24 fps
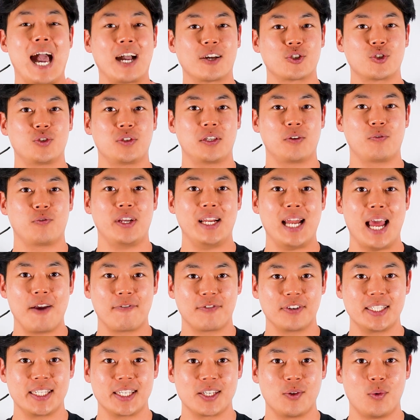actually read
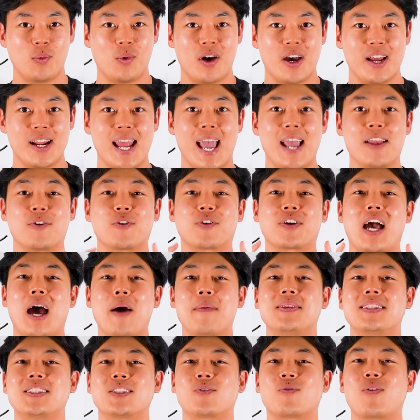every single one, and your
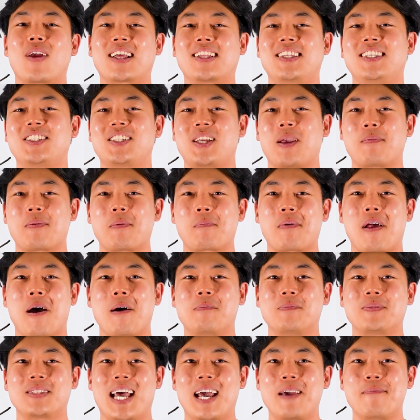comments directly shape the
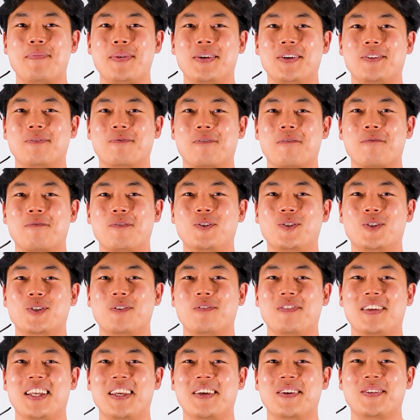problems I build for
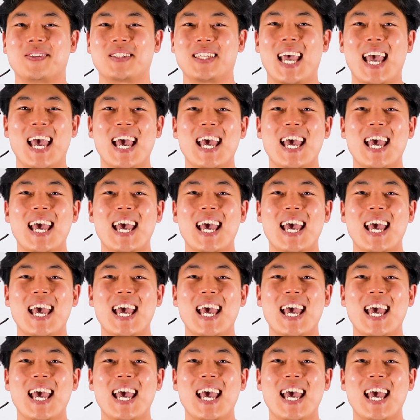future videos.